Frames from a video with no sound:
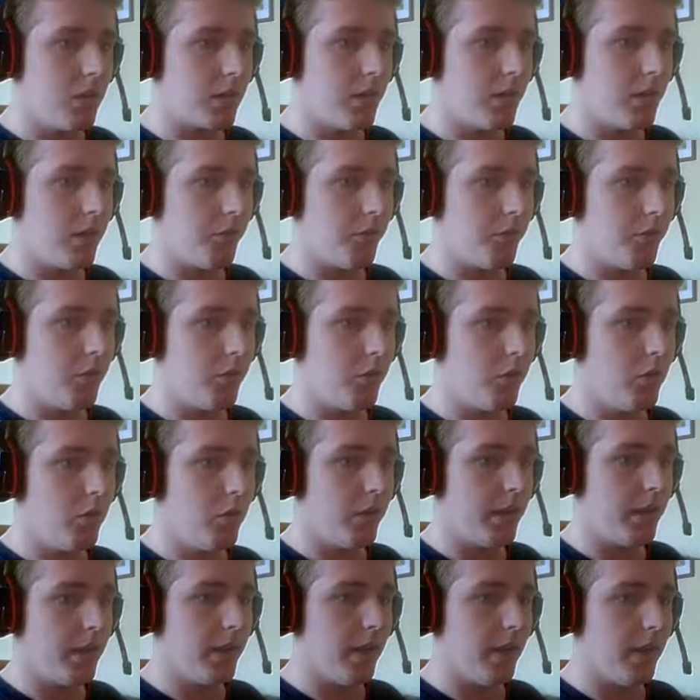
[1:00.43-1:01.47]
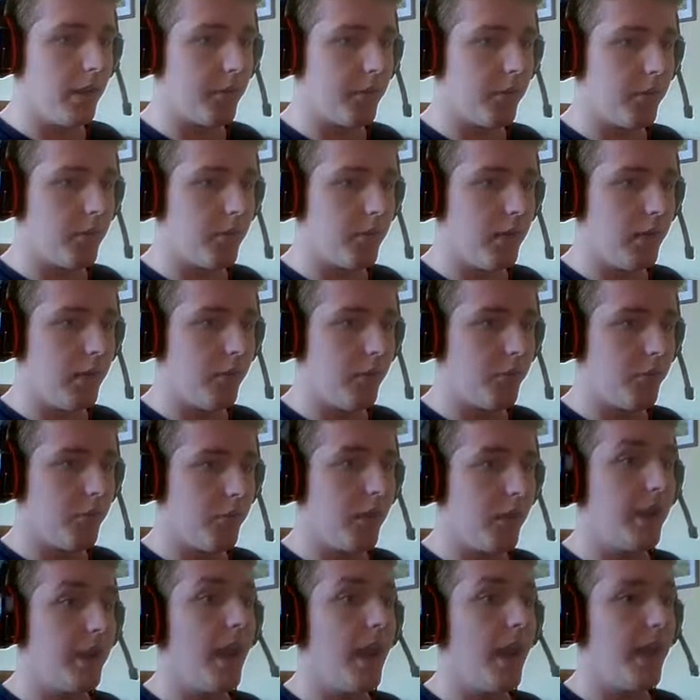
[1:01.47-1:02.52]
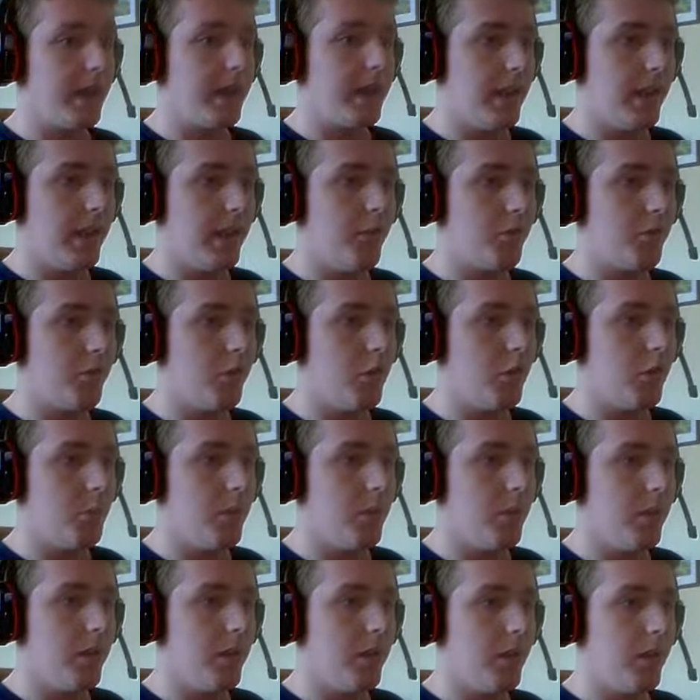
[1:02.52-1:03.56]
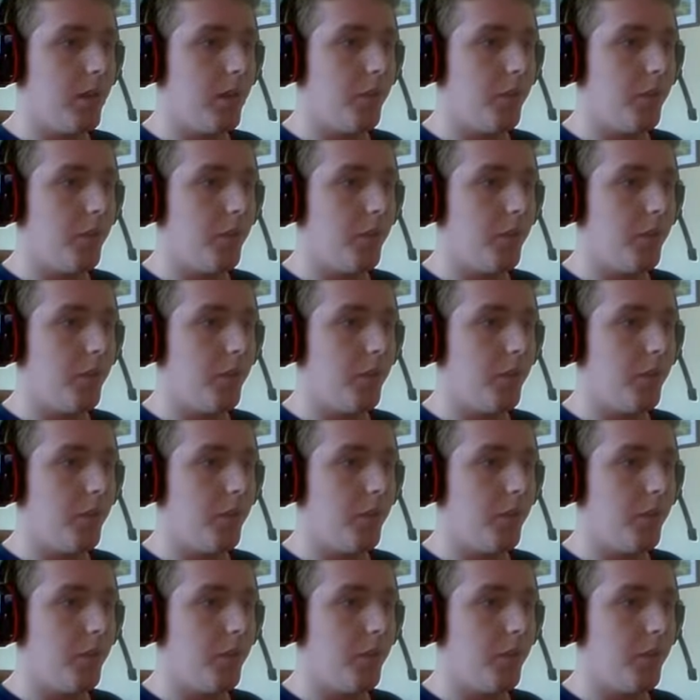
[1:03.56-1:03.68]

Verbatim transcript: Okay, there's a door here. I'm guessing E's to, yeah, okay, E's to open it.